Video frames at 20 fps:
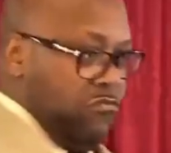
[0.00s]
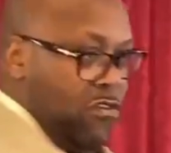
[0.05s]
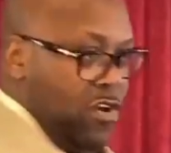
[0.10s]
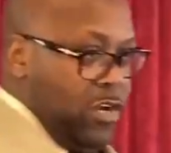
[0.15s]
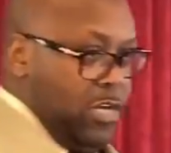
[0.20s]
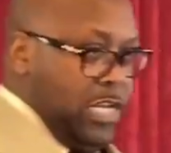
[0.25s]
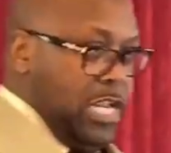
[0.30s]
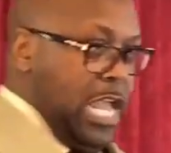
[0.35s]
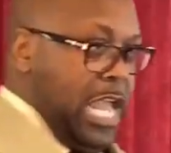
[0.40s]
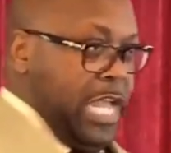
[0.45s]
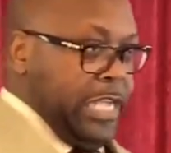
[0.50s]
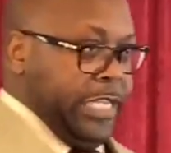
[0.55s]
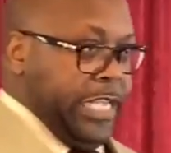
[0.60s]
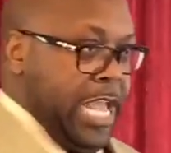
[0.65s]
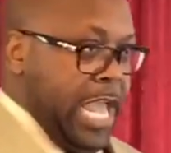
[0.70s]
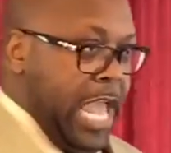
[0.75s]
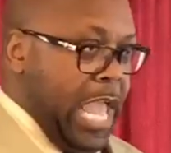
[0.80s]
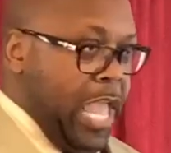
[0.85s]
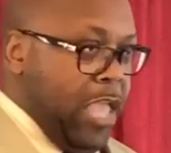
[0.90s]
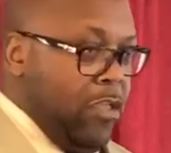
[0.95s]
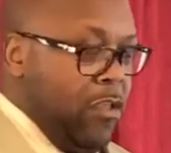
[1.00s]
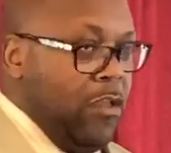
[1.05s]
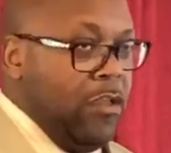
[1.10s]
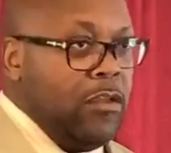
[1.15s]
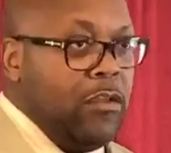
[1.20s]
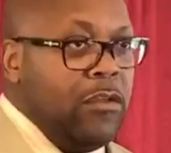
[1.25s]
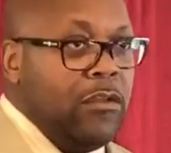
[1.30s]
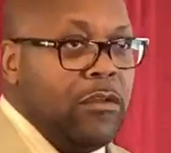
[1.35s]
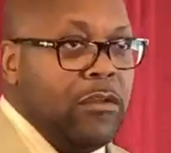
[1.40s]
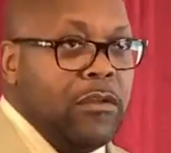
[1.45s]
money I got.
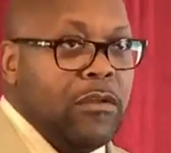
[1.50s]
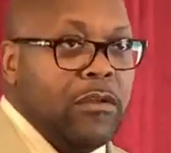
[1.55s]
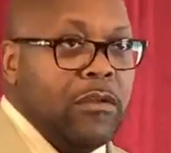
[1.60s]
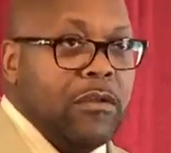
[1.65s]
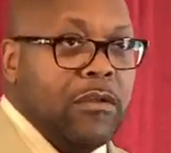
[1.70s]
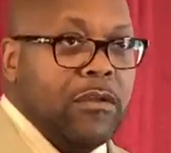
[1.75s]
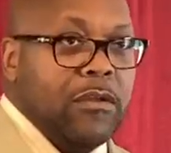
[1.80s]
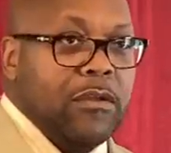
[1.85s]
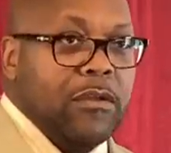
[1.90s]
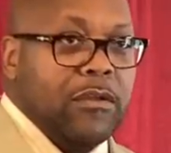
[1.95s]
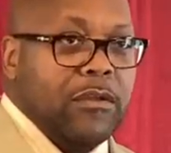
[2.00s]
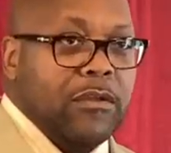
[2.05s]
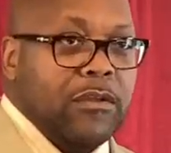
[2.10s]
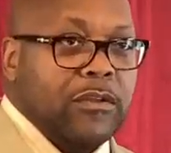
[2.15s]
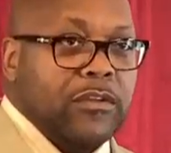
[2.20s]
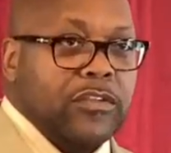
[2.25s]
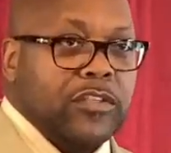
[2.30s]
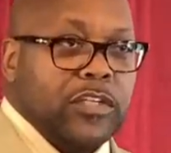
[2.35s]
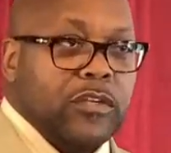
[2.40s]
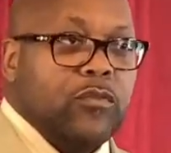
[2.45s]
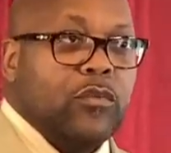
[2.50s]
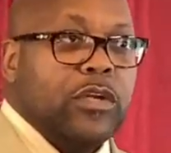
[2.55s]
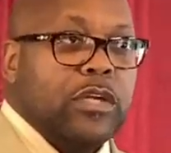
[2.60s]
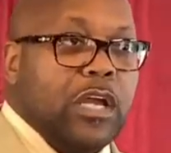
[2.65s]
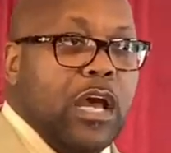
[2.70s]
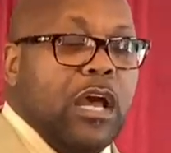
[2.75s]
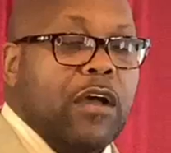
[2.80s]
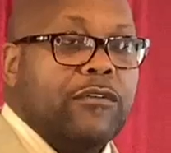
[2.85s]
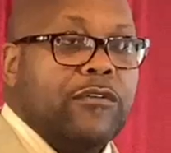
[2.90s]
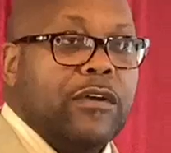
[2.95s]
She went
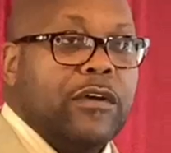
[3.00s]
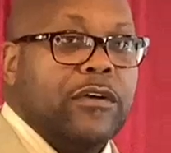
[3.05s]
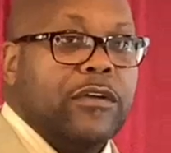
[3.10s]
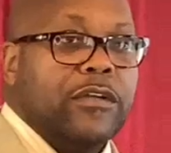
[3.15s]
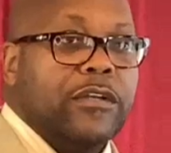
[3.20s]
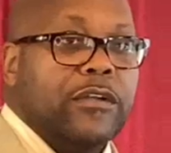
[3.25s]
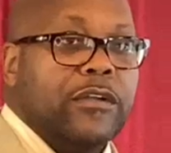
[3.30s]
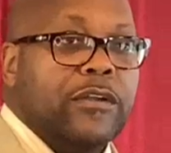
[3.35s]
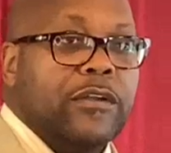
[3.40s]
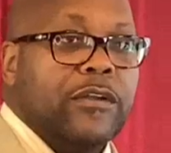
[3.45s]
off on him.